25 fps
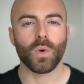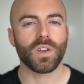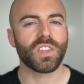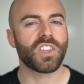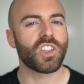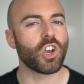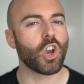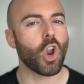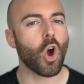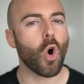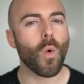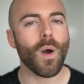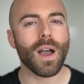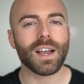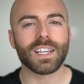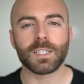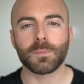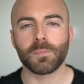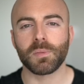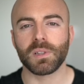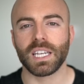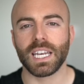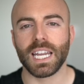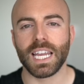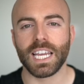With no
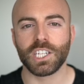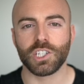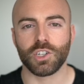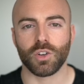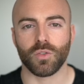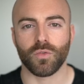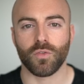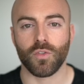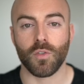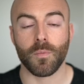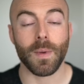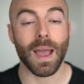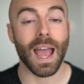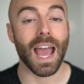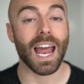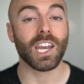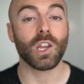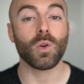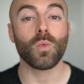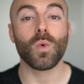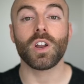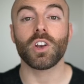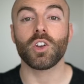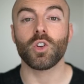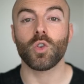explanation from
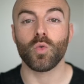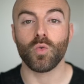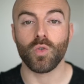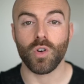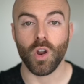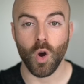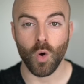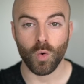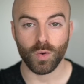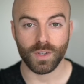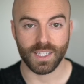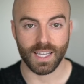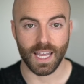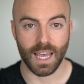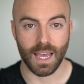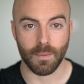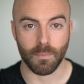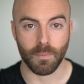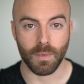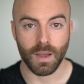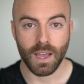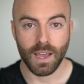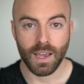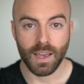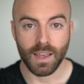anyone who knows
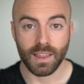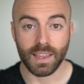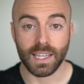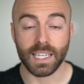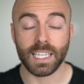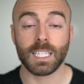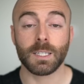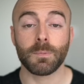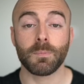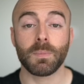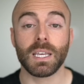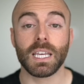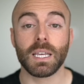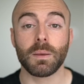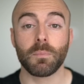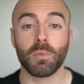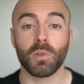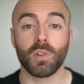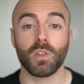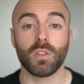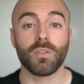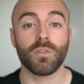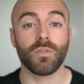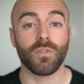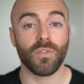them, these
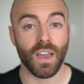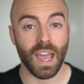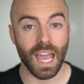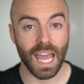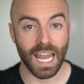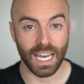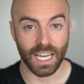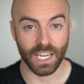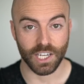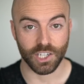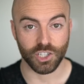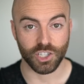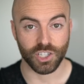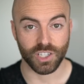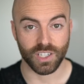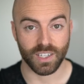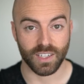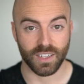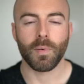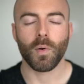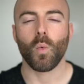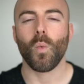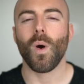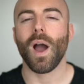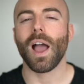people vanished.
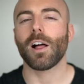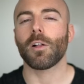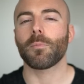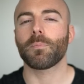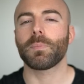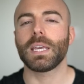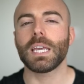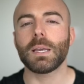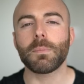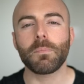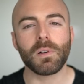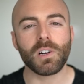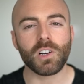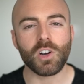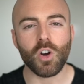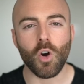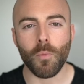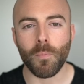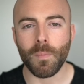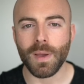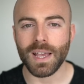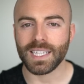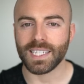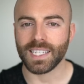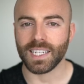But while people go
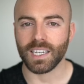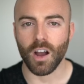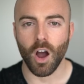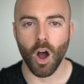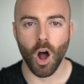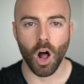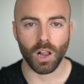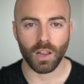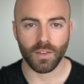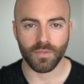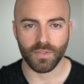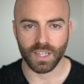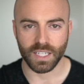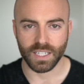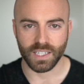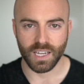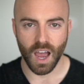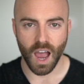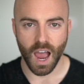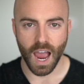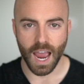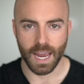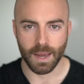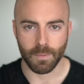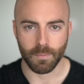missing all of the
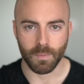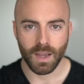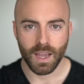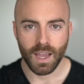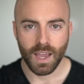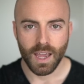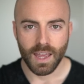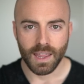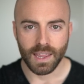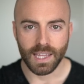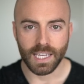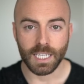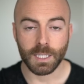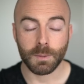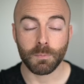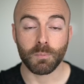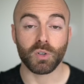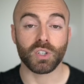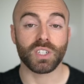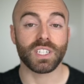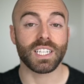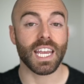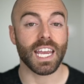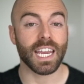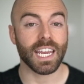time, these
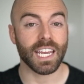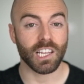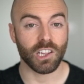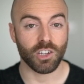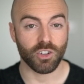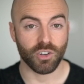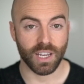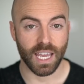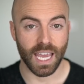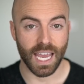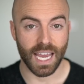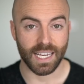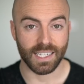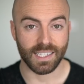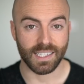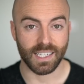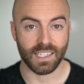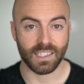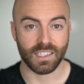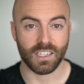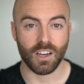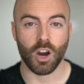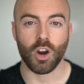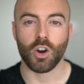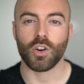particular
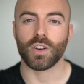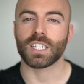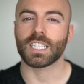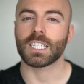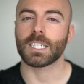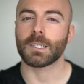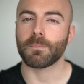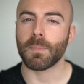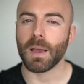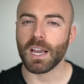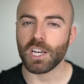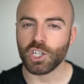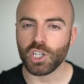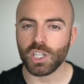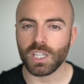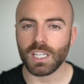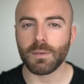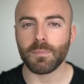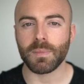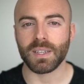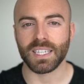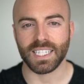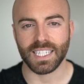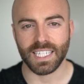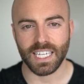cases are
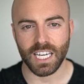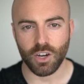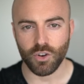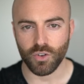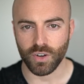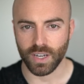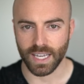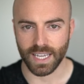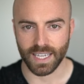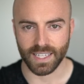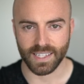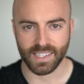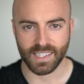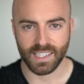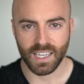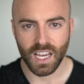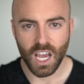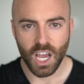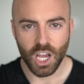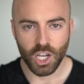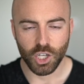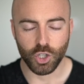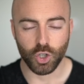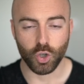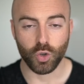especially mysterious
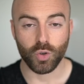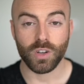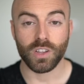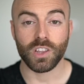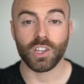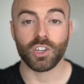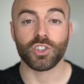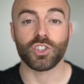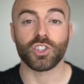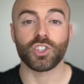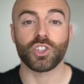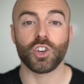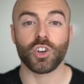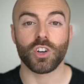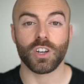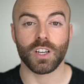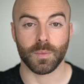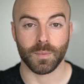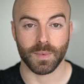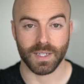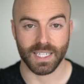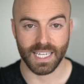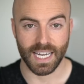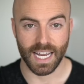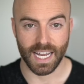due to their
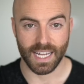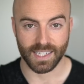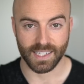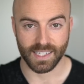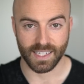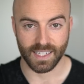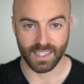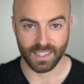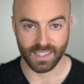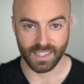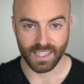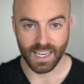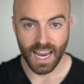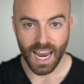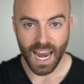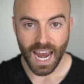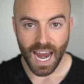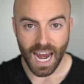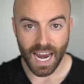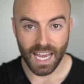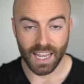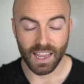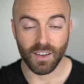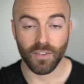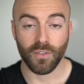circumstances,
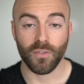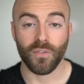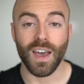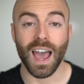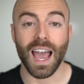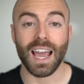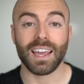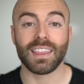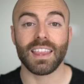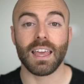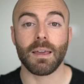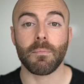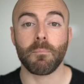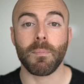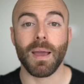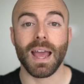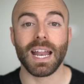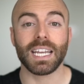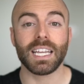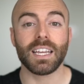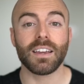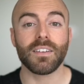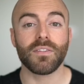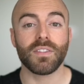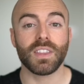and the fact that
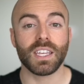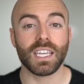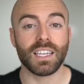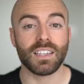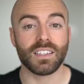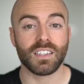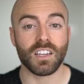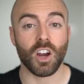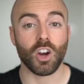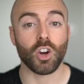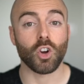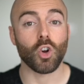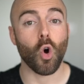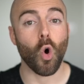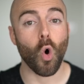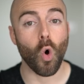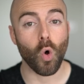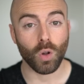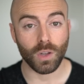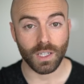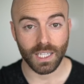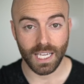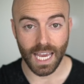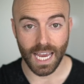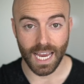many of these are
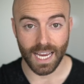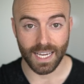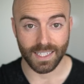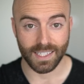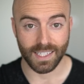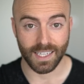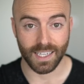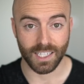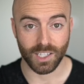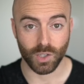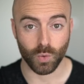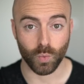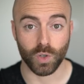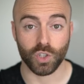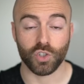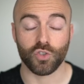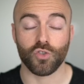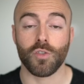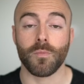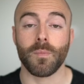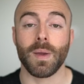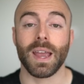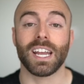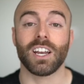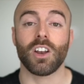cold cases
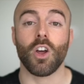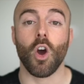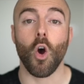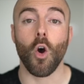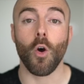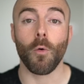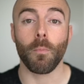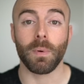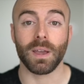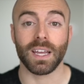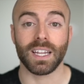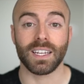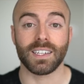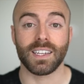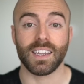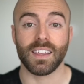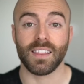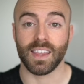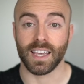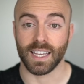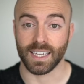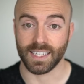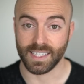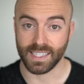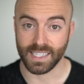which remain open to
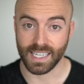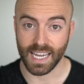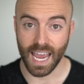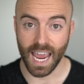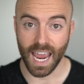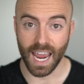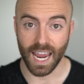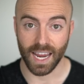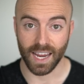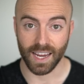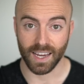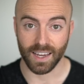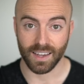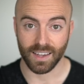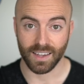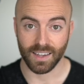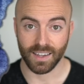this day.